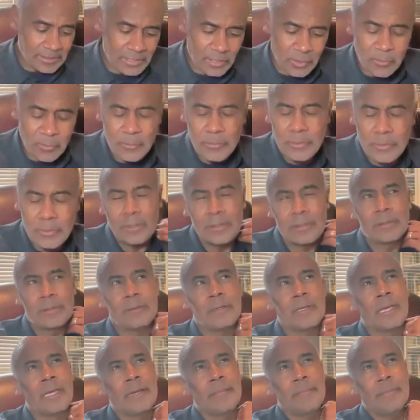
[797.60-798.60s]
So
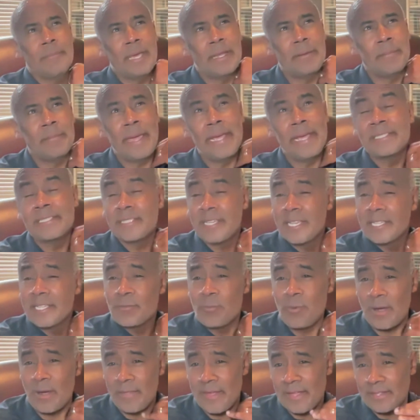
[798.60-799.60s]
it makes sense
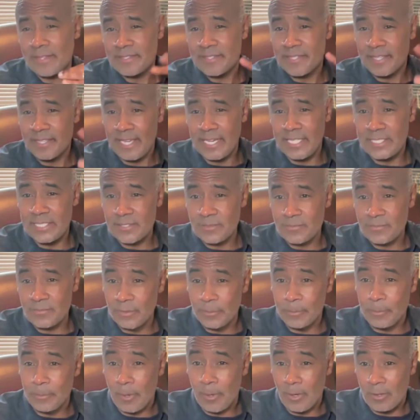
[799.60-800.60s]
why that's the case in
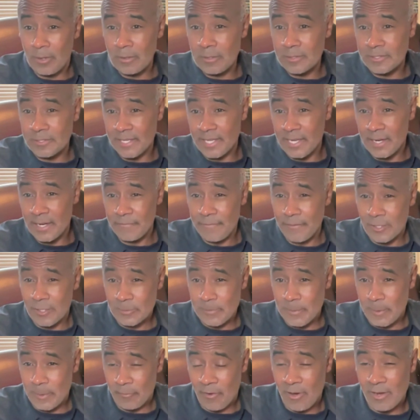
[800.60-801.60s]
football, because the NFL has
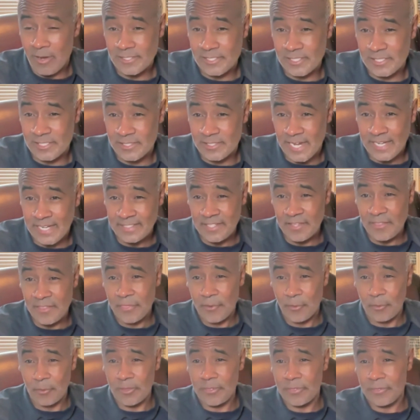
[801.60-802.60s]
been around since
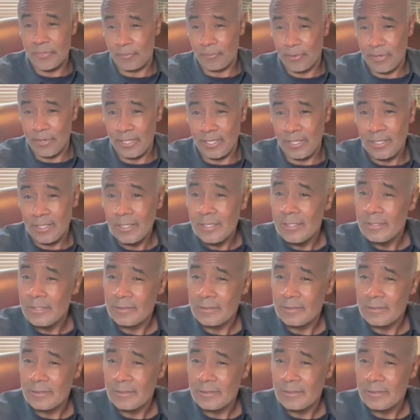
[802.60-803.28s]
1933,